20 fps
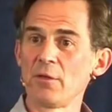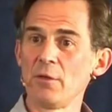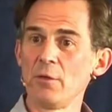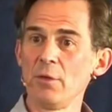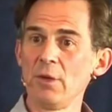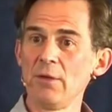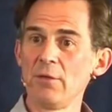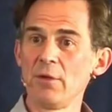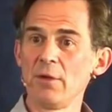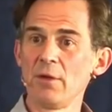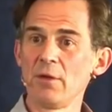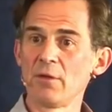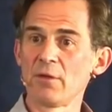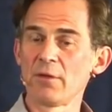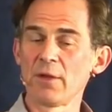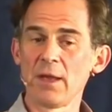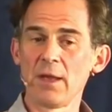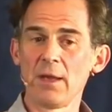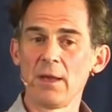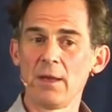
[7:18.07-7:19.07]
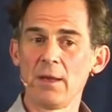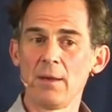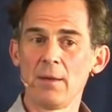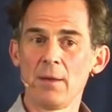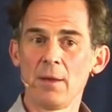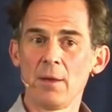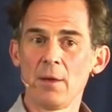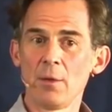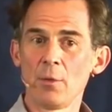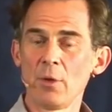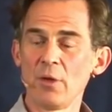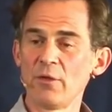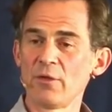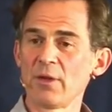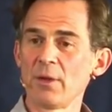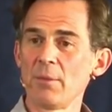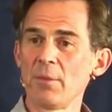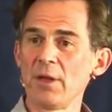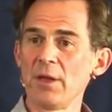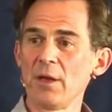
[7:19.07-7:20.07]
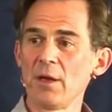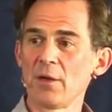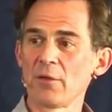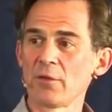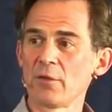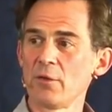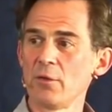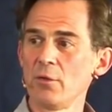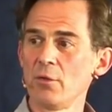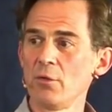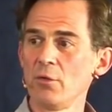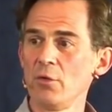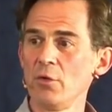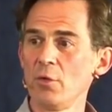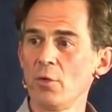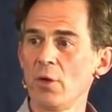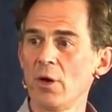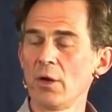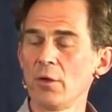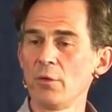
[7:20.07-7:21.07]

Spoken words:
You even say, when somebody asks you who you are,